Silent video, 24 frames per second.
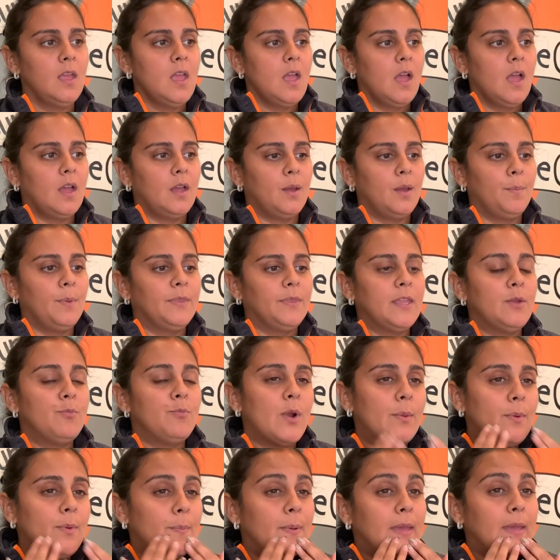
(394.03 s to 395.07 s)
but they
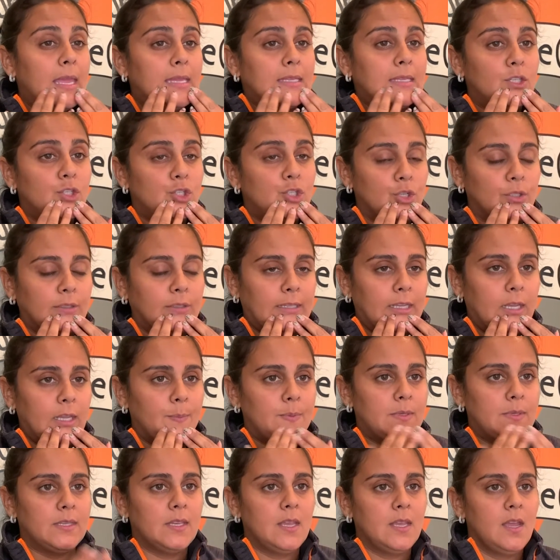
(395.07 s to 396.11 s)
rub up against your
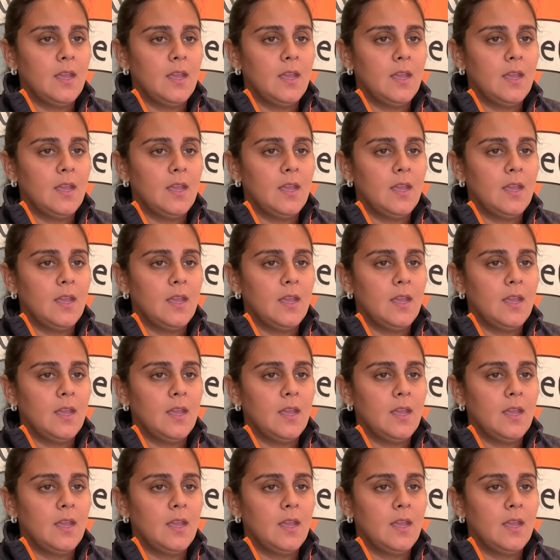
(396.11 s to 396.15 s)
lips.